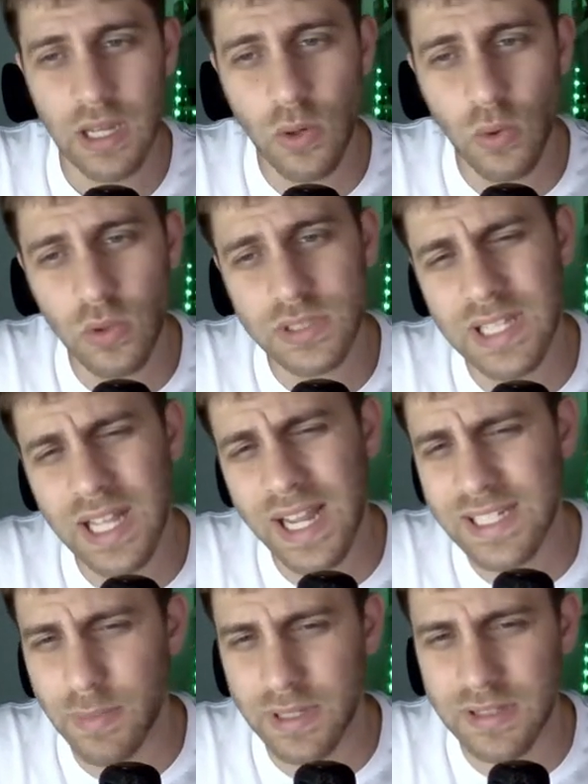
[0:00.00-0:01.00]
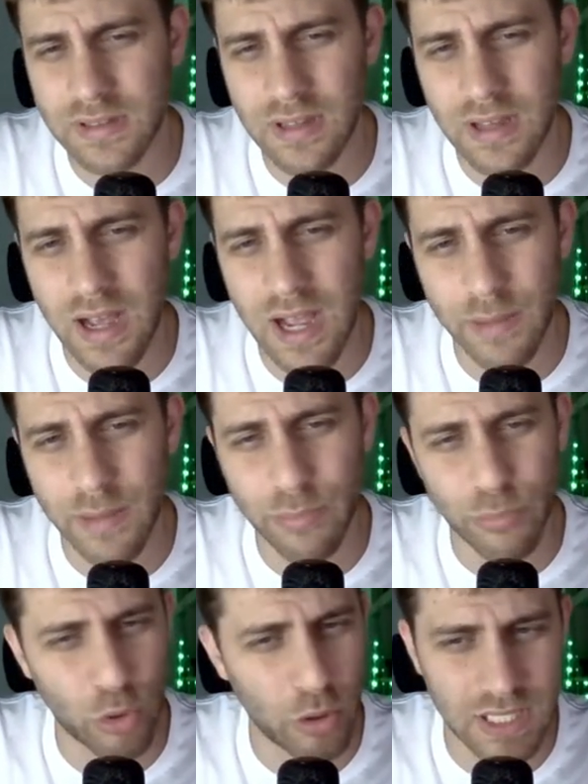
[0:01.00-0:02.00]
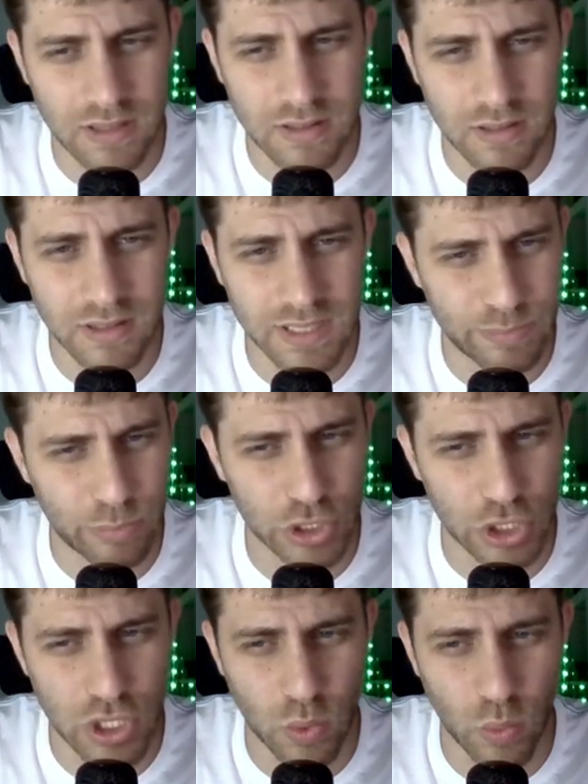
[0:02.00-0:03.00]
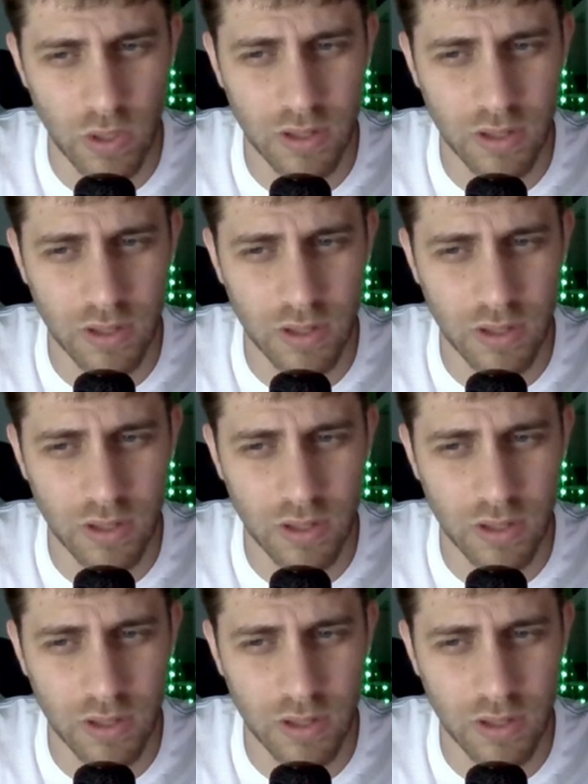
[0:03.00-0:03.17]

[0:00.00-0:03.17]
Looks nice, but I promise that this position